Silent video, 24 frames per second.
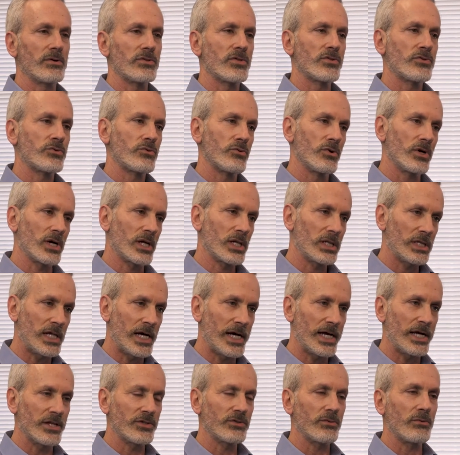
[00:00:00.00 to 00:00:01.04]
through a
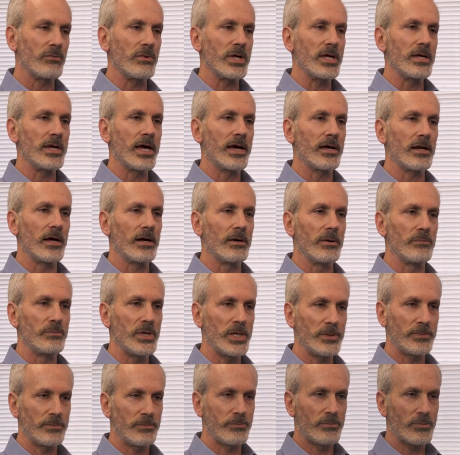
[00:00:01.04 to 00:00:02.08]
client we had a meat
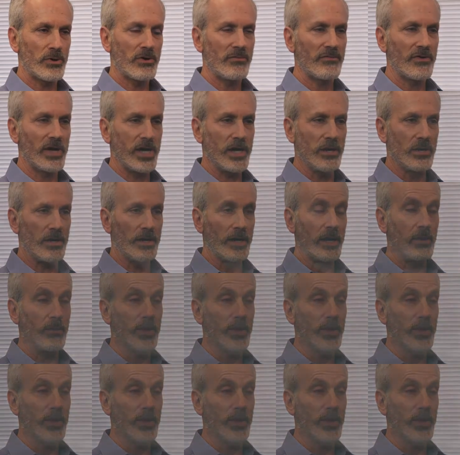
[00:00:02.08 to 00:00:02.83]
purveyor, and